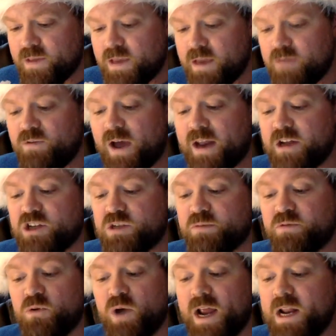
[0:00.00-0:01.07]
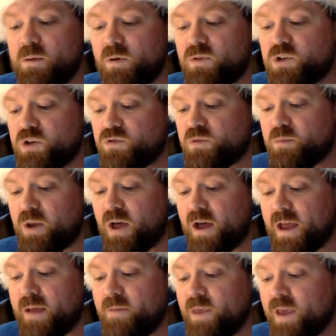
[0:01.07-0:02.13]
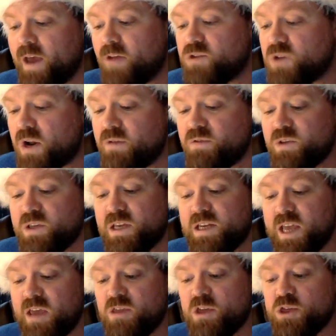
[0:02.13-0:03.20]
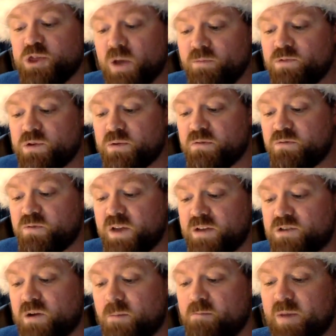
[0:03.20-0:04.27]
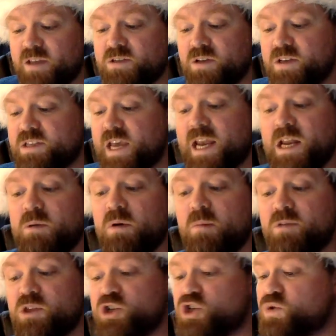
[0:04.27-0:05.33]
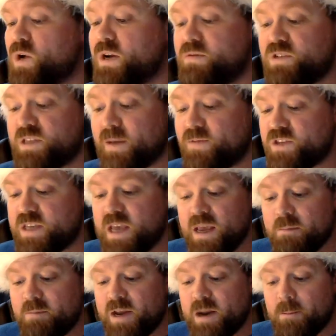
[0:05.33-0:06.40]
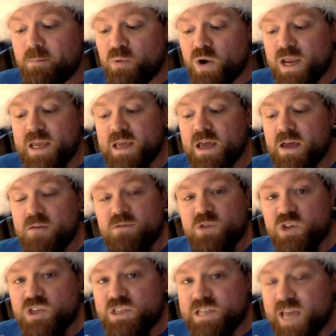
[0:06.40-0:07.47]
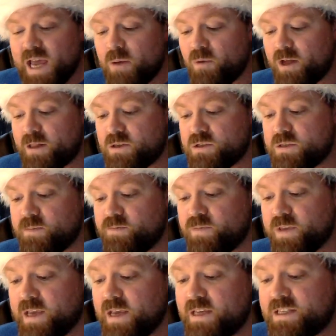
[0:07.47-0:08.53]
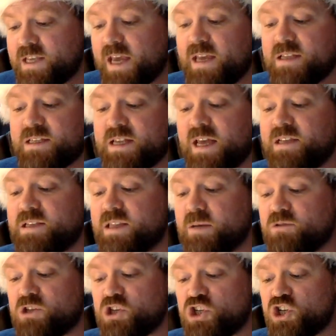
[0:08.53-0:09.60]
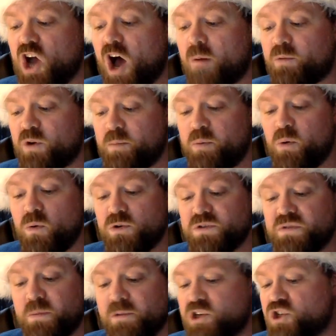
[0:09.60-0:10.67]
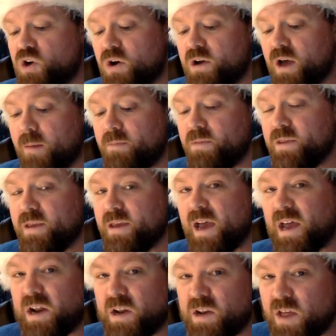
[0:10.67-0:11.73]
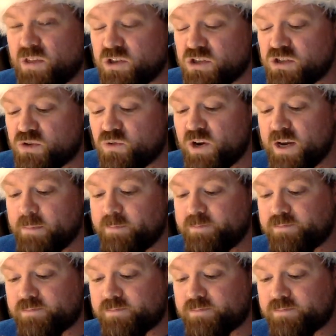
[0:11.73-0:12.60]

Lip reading: He vanished before anyone could reply, and Donovan could hear the thunder of feet on metal as anyone with a shred of sense made a break for the stairwells. Seconds later there was a sharp report from a shotgun and another scream.